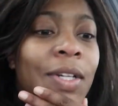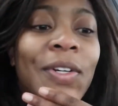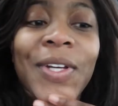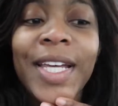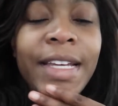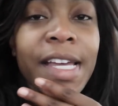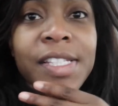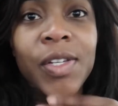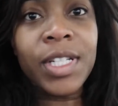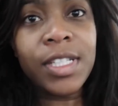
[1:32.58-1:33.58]
Okay,
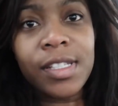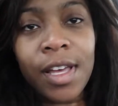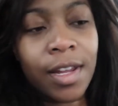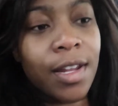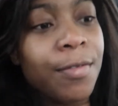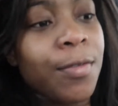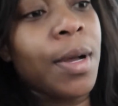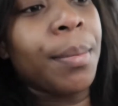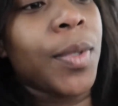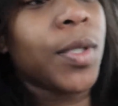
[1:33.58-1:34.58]
so I just got out of
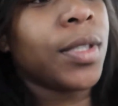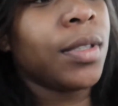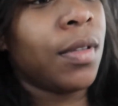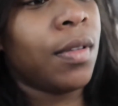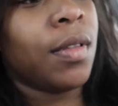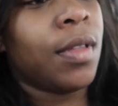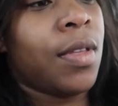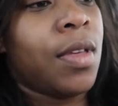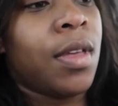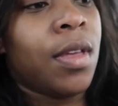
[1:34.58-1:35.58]
Rumble.
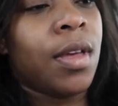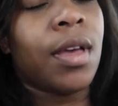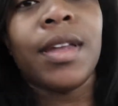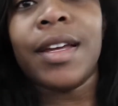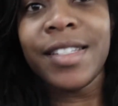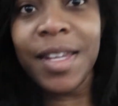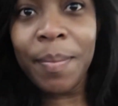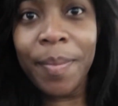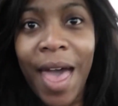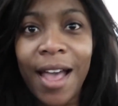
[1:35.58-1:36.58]
And I did
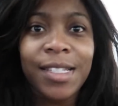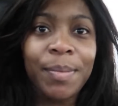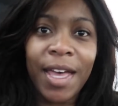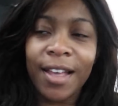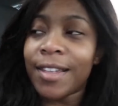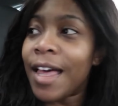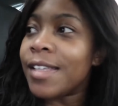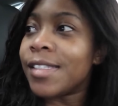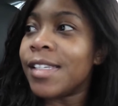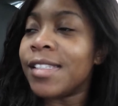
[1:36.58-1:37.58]
back-to-back -back
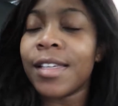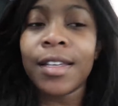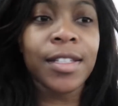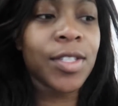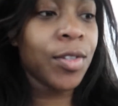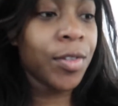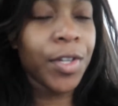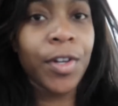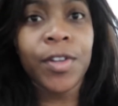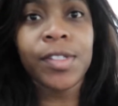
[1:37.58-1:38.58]
classes because, you know,
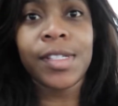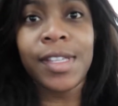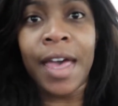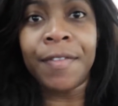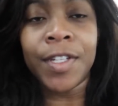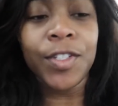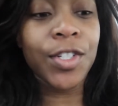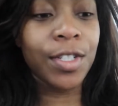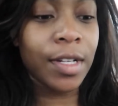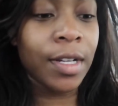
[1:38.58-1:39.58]
your girl's a
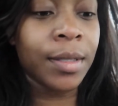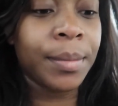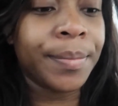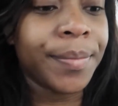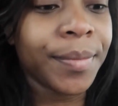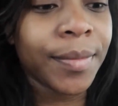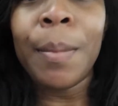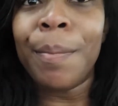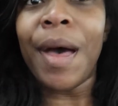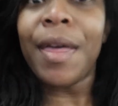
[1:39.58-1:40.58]
savage. Um,
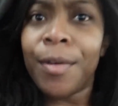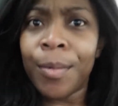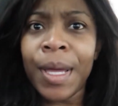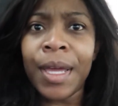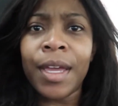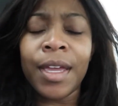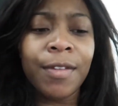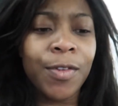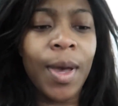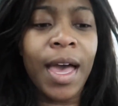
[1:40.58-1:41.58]
by the way,
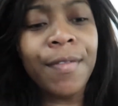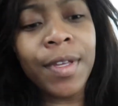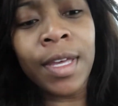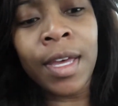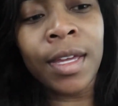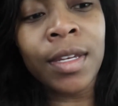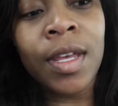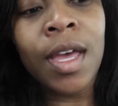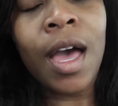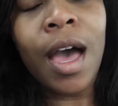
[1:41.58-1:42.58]
if you haven't yet,
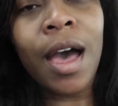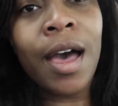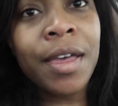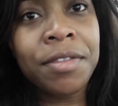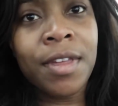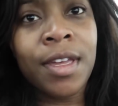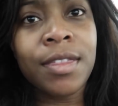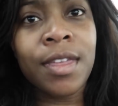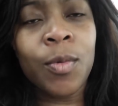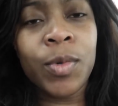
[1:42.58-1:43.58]
I
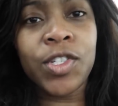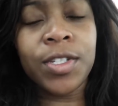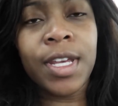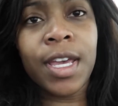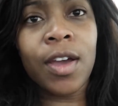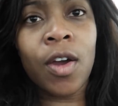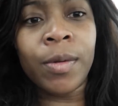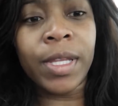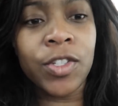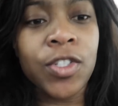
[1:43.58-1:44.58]
think that we should take our
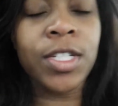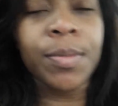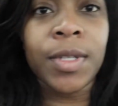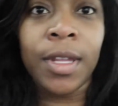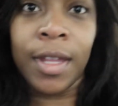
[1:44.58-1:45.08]
relationship to the